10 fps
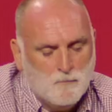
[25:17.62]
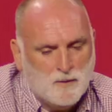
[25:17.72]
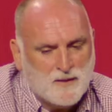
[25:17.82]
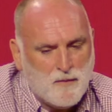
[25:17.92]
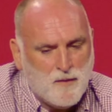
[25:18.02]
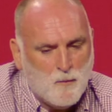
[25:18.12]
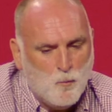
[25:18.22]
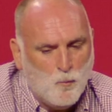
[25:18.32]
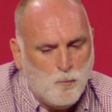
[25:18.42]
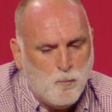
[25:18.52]
But I think
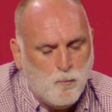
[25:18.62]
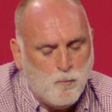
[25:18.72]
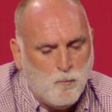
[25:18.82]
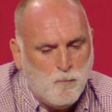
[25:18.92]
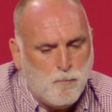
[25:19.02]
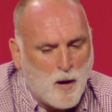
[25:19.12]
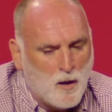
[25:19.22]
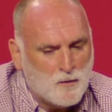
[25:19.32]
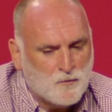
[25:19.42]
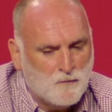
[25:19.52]

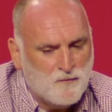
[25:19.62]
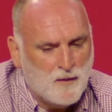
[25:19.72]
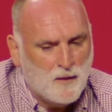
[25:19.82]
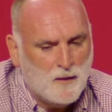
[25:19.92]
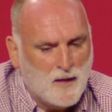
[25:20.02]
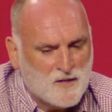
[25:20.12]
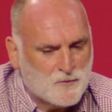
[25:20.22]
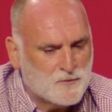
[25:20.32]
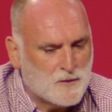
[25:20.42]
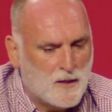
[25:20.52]
part of the
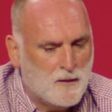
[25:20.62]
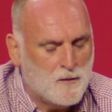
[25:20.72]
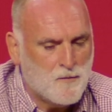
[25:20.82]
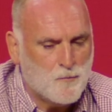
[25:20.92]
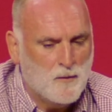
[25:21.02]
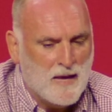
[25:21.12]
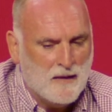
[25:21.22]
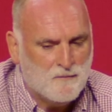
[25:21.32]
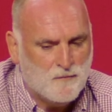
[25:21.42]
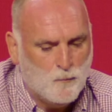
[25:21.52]
lessons I learned through
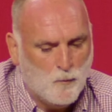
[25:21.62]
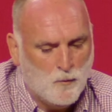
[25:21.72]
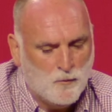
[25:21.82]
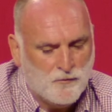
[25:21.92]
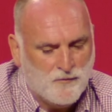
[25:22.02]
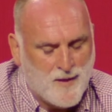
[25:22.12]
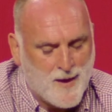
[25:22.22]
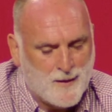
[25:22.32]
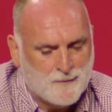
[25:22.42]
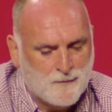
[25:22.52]
life was
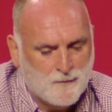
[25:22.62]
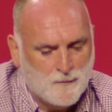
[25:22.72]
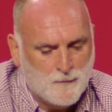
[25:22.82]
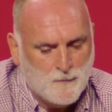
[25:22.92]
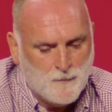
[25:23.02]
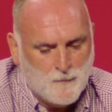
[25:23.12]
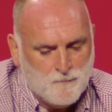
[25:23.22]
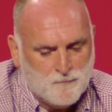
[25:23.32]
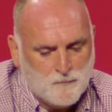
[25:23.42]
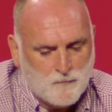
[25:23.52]
that,
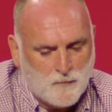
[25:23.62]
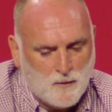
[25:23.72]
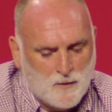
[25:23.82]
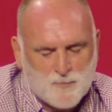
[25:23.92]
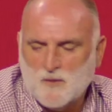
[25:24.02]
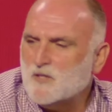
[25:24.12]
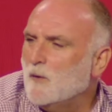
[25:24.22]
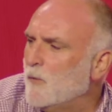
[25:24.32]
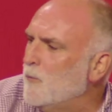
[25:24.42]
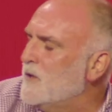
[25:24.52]
especially
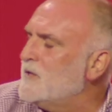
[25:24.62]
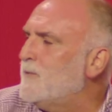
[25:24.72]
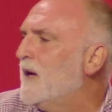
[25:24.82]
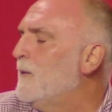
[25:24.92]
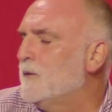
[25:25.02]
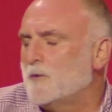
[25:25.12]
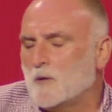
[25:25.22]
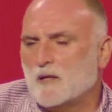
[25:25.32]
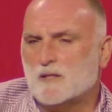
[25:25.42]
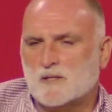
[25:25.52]
when we speak about
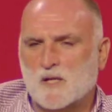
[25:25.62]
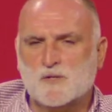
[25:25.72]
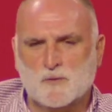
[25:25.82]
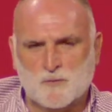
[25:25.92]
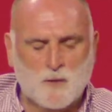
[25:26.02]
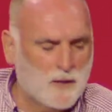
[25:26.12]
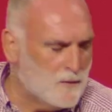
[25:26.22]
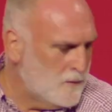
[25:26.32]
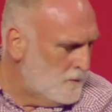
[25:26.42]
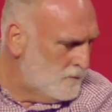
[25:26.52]
organizations, right?
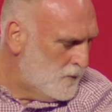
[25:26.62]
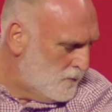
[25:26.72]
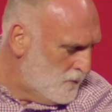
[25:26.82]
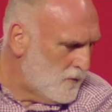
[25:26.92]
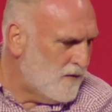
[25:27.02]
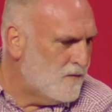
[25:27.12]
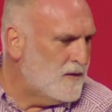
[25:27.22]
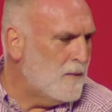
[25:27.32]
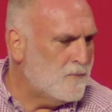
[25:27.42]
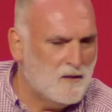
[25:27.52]
Do, do you have a
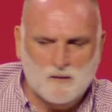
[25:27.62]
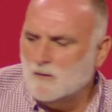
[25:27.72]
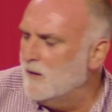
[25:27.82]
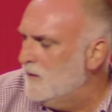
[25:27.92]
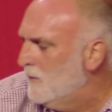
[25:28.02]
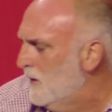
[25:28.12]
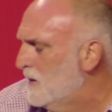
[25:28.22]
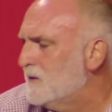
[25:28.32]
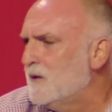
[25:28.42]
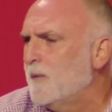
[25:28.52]
napkin? Everybody
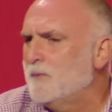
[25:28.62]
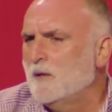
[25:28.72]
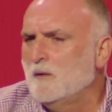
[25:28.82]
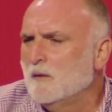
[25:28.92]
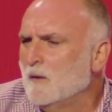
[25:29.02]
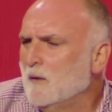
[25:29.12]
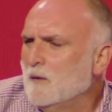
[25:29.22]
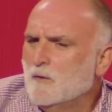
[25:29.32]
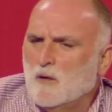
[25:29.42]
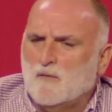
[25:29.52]
has a napkin?
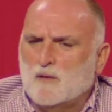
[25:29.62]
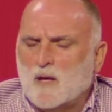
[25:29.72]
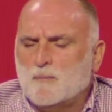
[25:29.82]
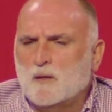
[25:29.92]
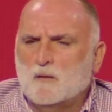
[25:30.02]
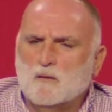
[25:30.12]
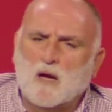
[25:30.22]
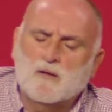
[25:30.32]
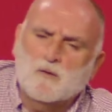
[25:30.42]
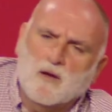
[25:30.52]
You have a napkin? Ah,
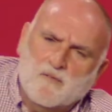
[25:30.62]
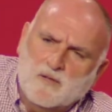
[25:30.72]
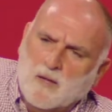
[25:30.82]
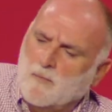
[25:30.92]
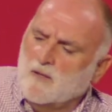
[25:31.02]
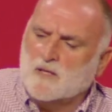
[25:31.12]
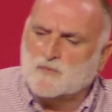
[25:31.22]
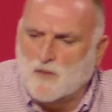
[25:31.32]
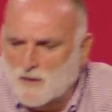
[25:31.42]
you don't have a napkin. That's fine.